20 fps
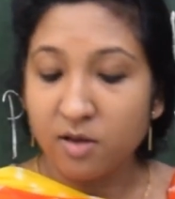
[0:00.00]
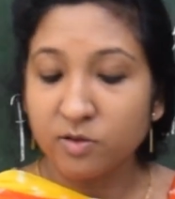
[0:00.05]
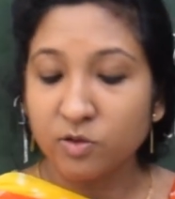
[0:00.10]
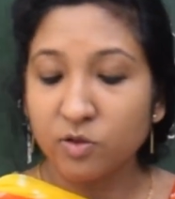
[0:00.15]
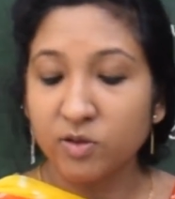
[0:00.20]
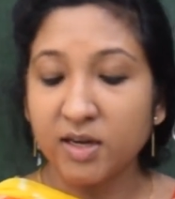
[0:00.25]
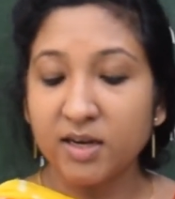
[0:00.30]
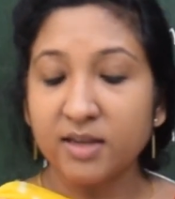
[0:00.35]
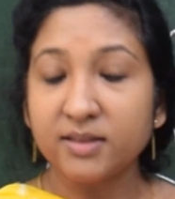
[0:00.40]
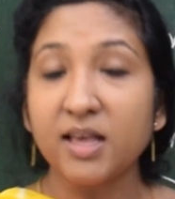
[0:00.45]

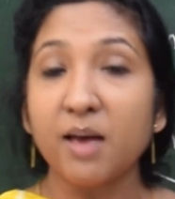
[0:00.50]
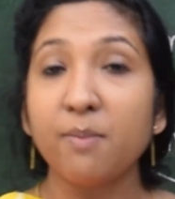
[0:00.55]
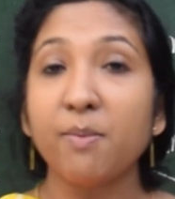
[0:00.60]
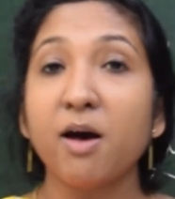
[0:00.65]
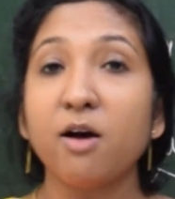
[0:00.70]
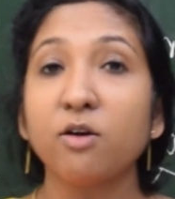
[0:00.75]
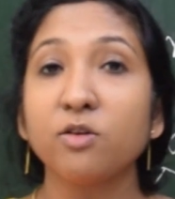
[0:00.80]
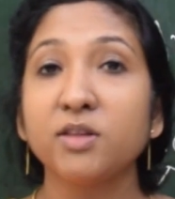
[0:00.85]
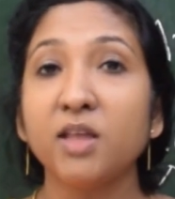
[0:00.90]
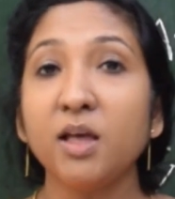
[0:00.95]
So that is
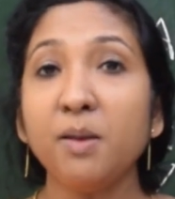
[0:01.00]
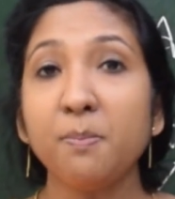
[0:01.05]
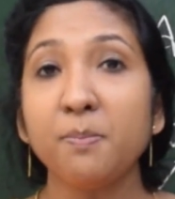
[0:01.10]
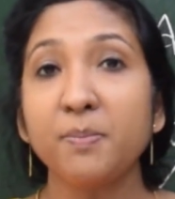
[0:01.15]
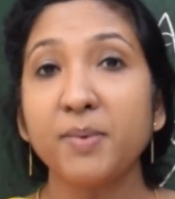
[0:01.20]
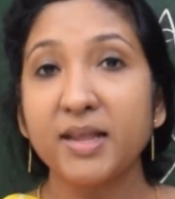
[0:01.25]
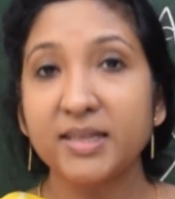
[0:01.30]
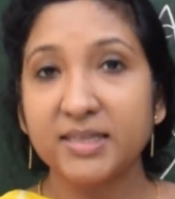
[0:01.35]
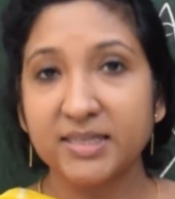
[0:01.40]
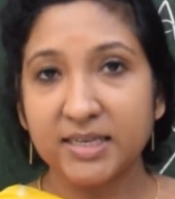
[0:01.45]
about the
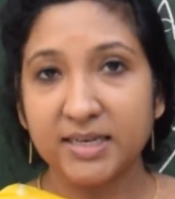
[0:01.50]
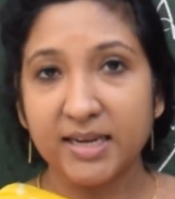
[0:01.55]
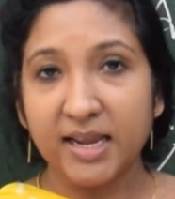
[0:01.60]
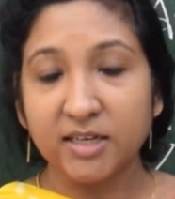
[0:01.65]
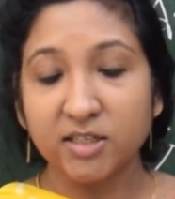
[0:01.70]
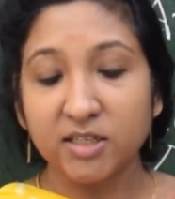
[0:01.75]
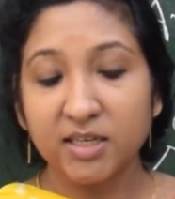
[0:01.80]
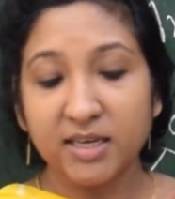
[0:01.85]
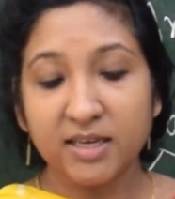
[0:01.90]
president.